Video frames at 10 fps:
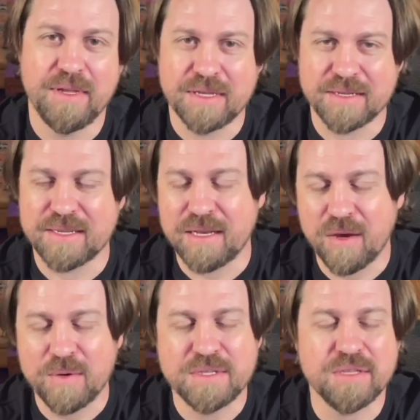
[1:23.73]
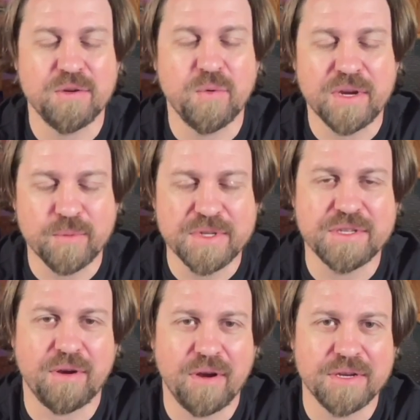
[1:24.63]
Because I know it's a little weird. We
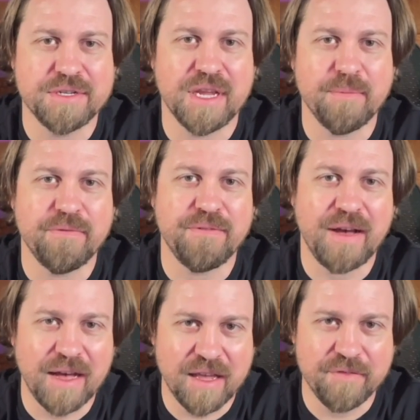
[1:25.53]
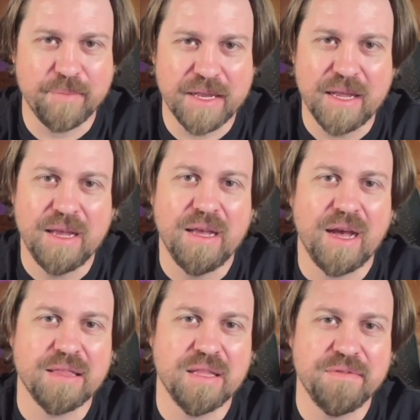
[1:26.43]
started on shape 5, but
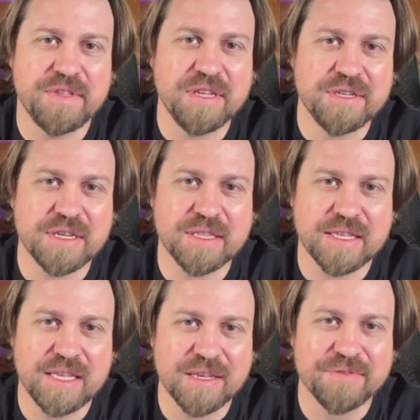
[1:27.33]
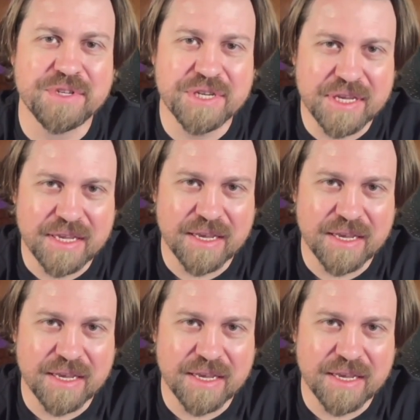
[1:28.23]
I love teaching in the key of G.